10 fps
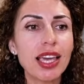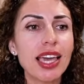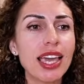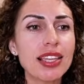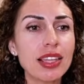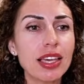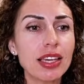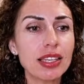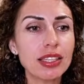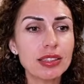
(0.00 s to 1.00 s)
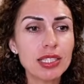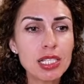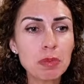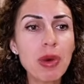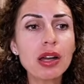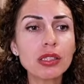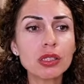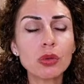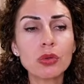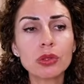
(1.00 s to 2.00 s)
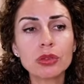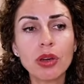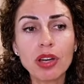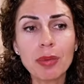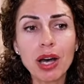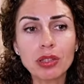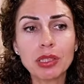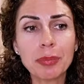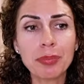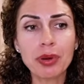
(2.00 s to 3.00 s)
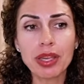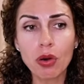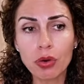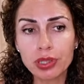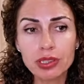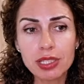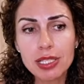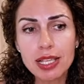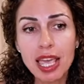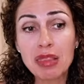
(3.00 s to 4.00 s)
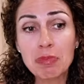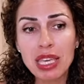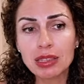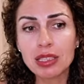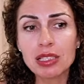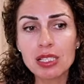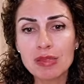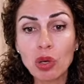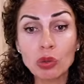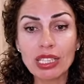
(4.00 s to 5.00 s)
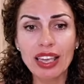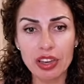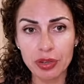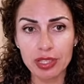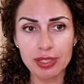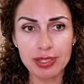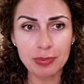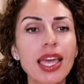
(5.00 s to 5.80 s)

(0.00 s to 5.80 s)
And in this part, we will talk about priorities and maintenance mode areas.